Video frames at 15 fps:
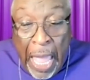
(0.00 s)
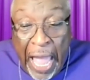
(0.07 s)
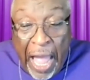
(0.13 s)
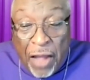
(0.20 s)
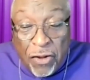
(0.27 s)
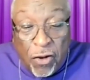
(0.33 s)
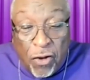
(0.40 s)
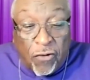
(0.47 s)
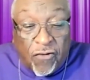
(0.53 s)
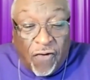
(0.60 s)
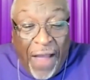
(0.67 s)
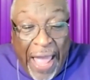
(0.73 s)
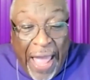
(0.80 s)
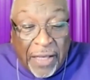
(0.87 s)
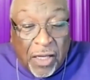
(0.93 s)
how you
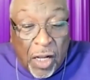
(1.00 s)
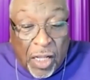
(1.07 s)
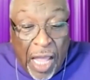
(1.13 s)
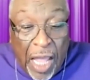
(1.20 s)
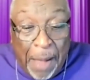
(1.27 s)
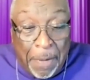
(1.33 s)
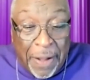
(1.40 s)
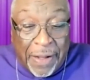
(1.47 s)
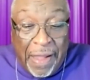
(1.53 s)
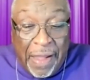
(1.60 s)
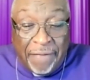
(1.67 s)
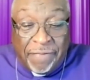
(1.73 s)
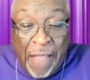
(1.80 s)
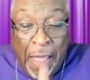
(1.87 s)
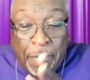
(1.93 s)
try to come
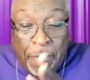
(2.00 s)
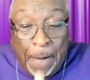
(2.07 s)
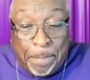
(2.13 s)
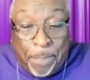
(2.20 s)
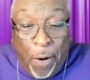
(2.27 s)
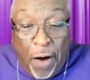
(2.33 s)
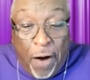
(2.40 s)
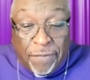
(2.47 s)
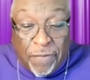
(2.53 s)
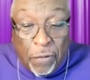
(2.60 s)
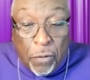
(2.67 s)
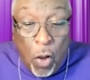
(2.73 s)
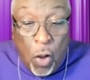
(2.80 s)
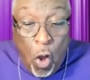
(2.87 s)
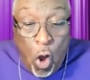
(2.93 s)
against the
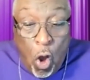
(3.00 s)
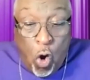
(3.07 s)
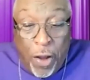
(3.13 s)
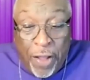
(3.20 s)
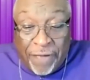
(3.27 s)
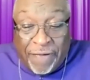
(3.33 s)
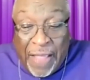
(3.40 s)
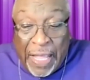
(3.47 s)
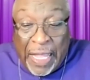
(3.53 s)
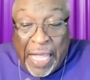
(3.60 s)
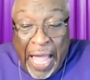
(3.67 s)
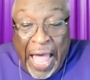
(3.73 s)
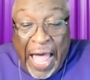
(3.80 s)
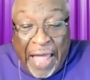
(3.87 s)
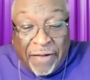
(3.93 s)
person who is in
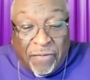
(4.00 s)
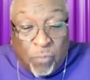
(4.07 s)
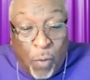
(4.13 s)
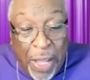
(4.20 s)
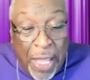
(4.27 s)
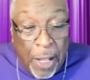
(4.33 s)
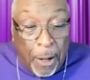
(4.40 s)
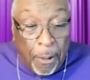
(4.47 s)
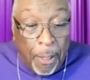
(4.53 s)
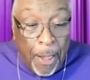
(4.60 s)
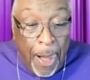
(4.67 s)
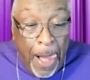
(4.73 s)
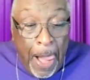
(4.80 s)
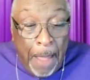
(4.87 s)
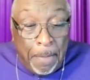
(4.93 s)
God's will,
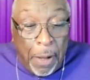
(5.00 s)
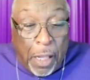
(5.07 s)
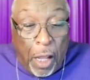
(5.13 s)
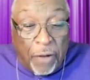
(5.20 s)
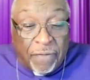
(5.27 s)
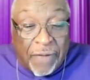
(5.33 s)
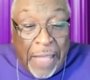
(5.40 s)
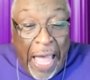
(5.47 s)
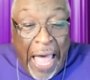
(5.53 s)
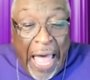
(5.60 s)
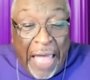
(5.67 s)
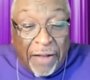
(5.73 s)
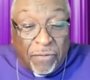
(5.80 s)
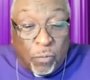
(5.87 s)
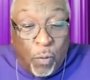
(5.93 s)
because
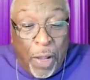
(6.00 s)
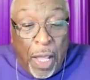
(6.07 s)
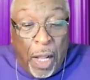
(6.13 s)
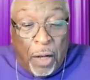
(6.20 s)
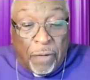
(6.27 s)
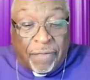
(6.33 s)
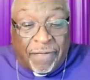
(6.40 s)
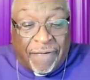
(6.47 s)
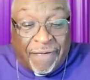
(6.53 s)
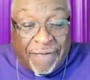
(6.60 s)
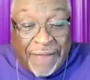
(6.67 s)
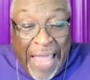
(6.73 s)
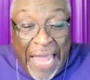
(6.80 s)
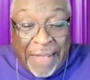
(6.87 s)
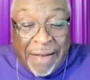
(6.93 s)
God will
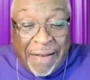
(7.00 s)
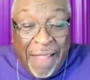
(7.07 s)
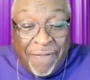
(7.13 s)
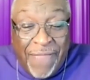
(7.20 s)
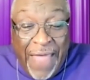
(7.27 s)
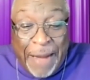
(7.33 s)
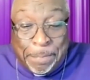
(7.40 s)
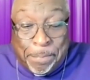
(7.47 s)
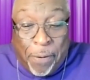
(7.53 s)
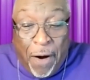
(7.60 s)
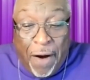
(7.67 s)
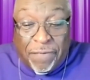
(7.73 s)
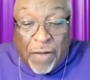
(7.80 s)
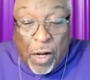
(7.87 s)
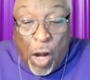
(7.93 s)
set that
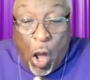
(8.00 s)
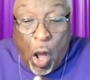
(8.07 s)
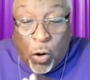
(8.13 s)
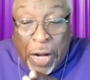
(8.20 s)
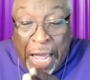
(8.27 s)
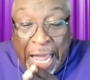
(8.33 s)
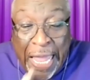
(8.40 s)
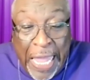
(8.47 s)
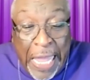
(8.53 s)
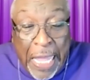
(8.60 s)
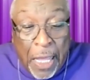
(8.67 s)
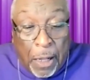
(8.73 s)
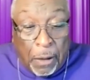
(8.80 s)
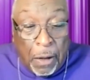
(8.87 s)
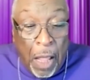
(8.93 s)
person on a
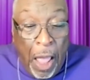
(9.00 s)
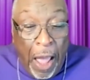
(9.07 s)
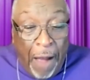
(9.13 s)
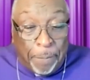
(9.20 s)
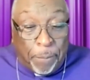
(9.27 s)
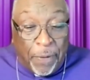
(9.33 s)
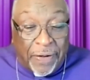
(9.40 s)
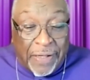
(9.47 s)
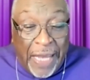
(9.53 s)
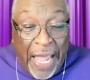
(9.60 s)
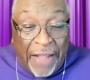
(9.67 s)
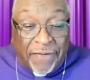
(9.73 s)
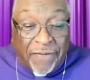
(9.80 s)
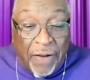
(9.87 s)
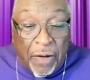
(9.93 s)
hill of
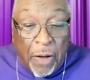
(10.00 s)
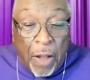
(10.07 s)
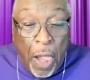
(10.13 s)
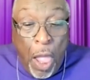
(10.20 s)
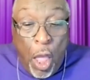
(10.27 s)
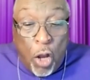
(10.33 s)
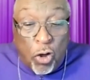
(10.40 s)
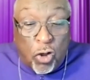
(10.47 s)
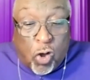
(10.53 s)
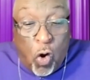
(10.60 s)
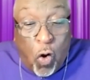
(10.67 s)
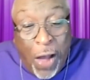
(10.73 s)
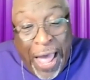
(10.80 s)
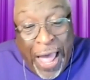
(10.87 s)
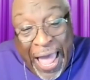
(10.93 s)
protection
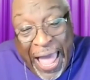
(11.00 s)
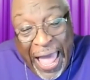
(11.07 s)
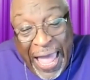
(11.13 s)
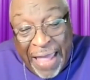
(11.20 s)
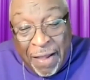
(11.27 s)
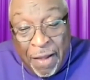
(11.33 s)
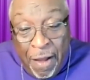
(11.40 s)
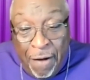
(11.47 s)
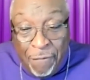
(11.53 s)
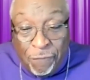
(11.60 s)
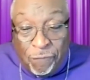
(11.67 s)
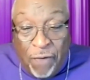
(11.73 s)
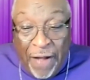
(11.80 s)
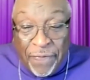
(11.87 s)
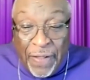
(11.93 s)
too high
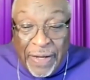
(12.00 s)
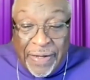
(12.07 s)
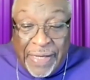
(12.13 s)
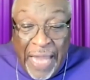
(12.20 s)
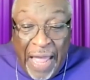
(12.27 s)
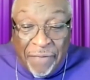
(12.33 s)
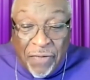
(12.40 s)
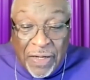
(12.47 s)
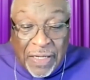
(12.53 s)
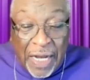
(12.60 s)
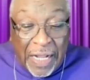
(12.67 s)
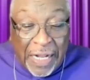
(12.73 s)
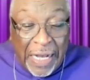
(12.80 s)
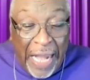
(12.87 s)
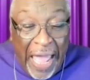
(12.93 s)
for the devil
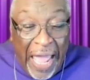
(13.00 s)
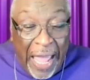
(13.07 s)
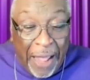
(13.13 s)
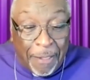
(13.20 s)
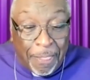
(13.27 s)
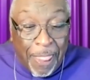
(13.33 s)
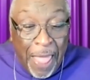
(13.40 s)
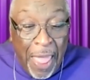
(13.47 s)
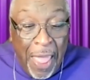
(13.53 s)
to climb.